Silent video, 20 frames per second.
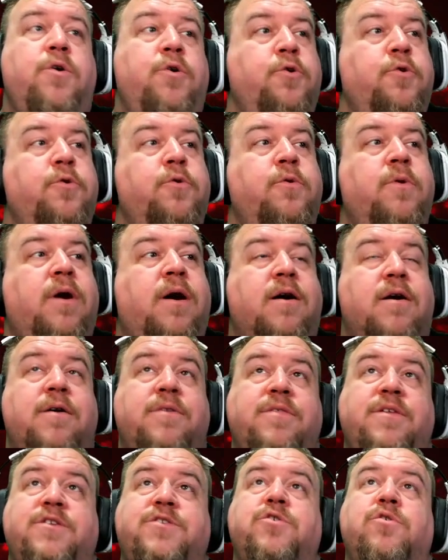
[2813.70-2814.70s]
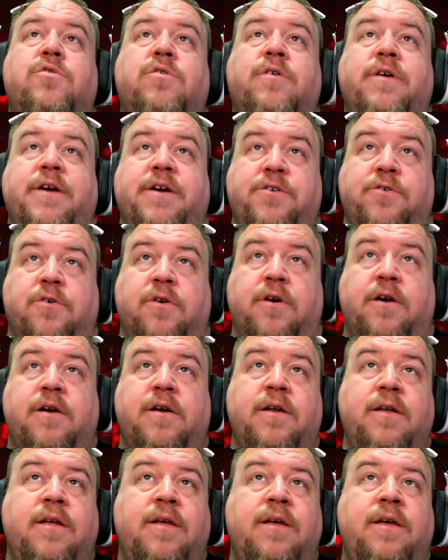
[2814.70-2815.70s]
Who are the
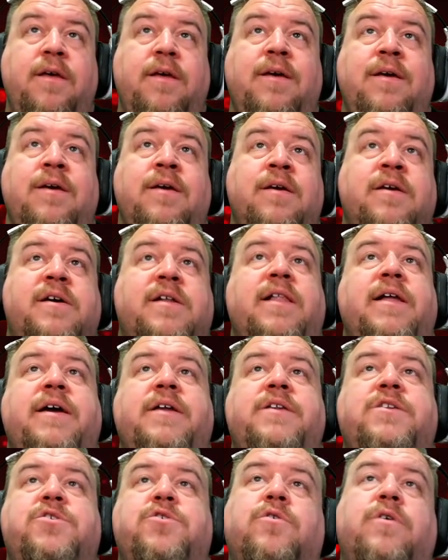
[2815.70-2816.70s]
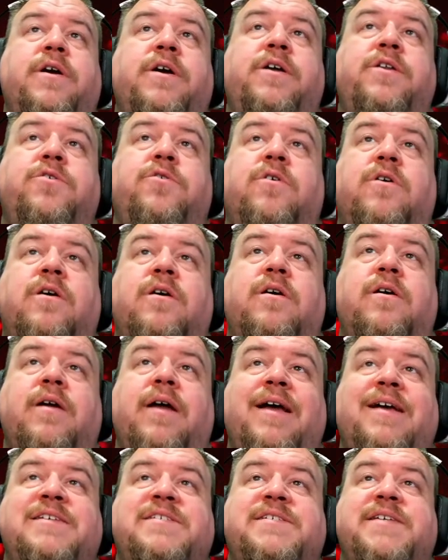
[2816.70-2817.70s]
Toreador? Clan Toreador
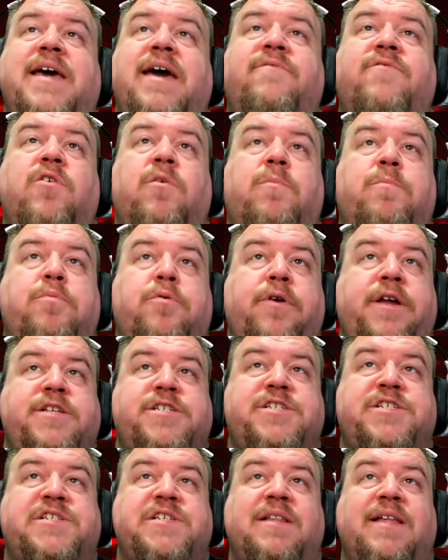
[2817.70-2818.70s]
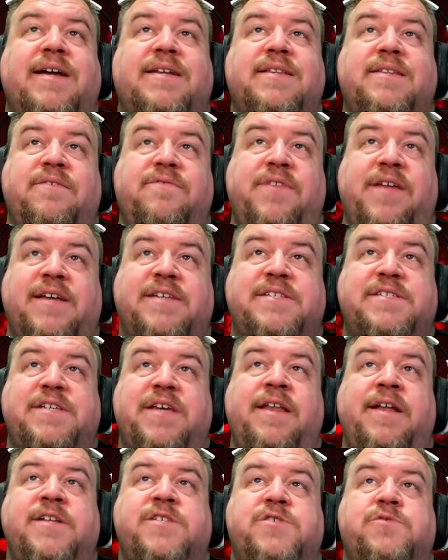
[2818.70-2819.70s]
has ever preached
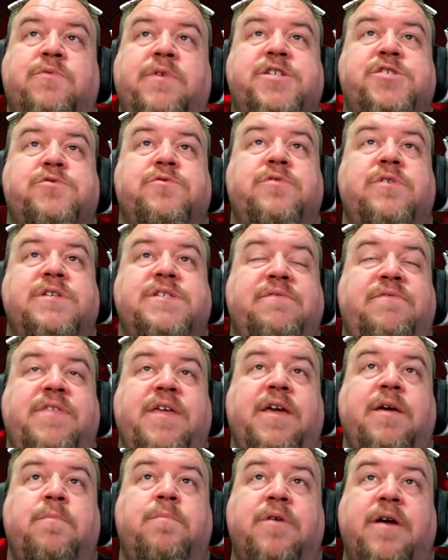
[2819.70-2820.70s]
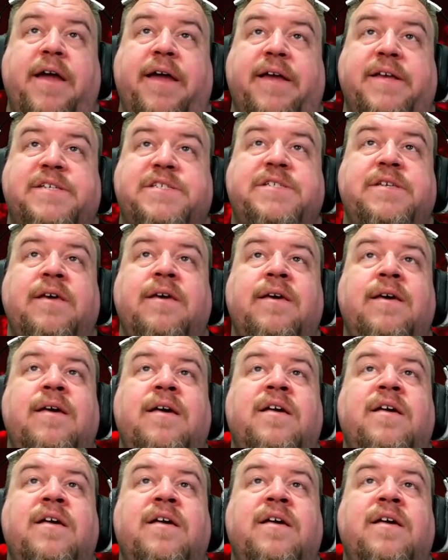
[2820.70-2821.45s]
selectiveness in its rituals of the Embrace.